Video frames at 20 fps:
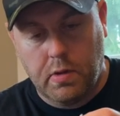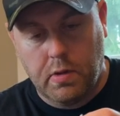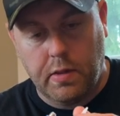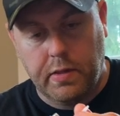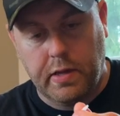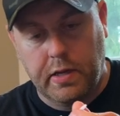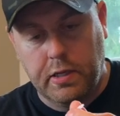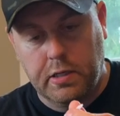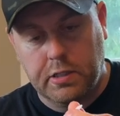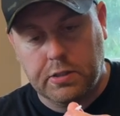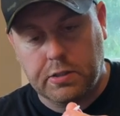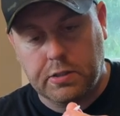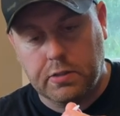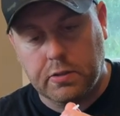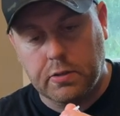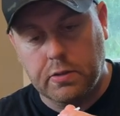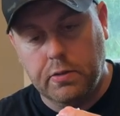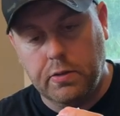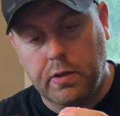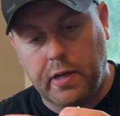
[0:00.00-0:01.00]
And then you just
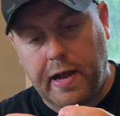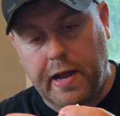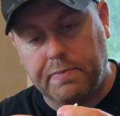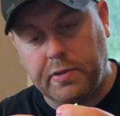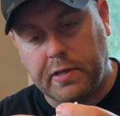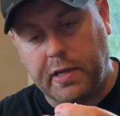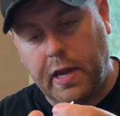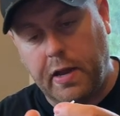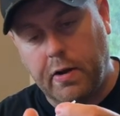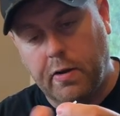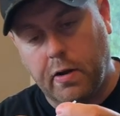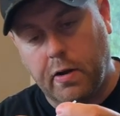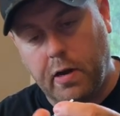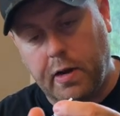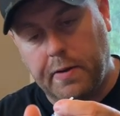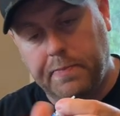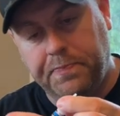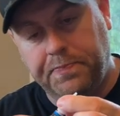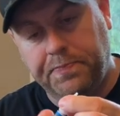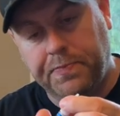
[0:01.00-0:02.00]
screw the applicator
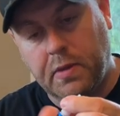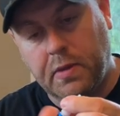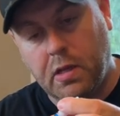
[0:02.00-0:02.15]
on.